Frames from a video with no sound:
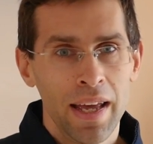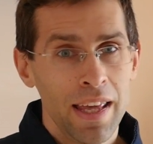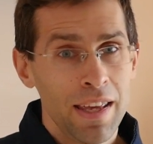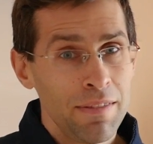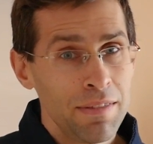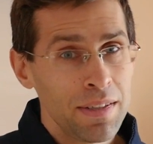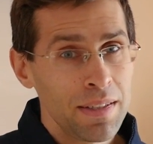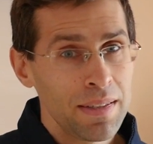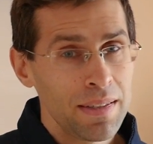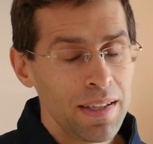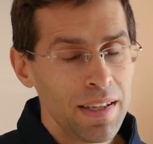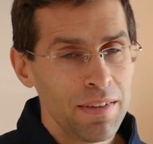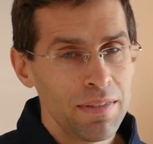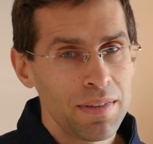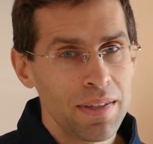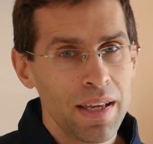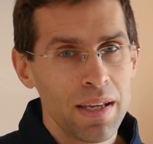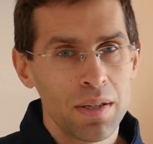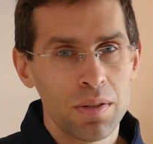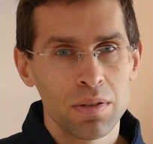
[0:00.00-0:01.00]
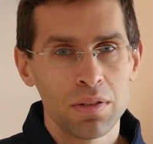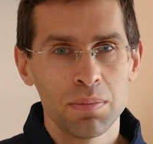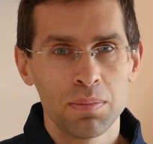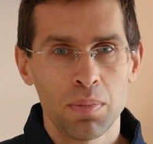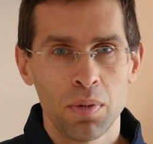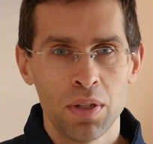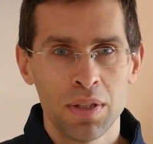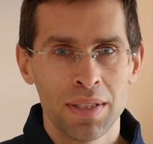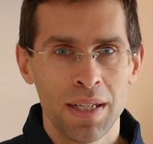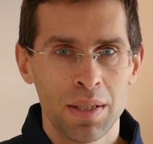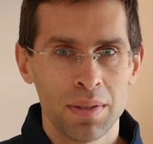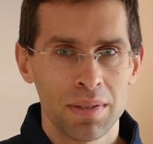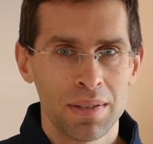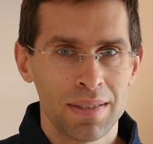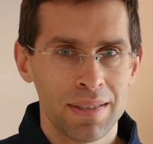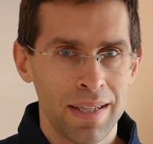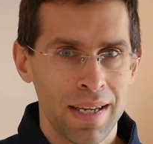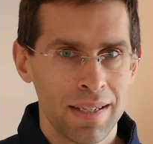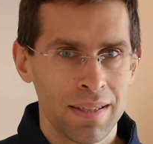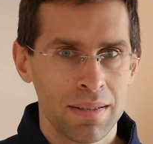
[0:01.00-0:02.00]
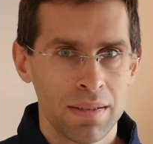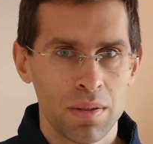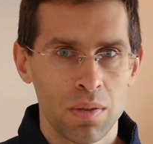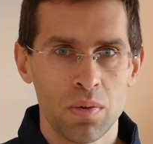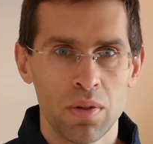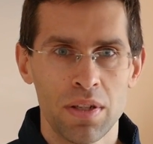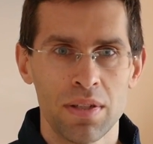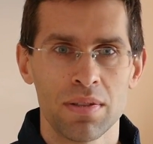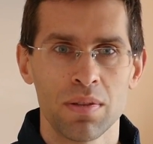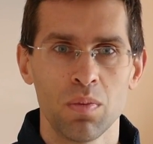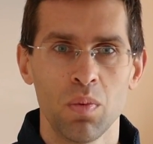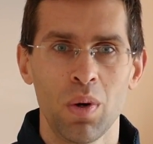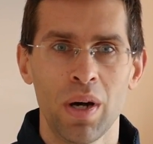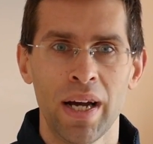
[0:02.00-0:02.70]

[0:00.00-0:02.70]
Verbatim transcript: even if they couldn't point out the technical reason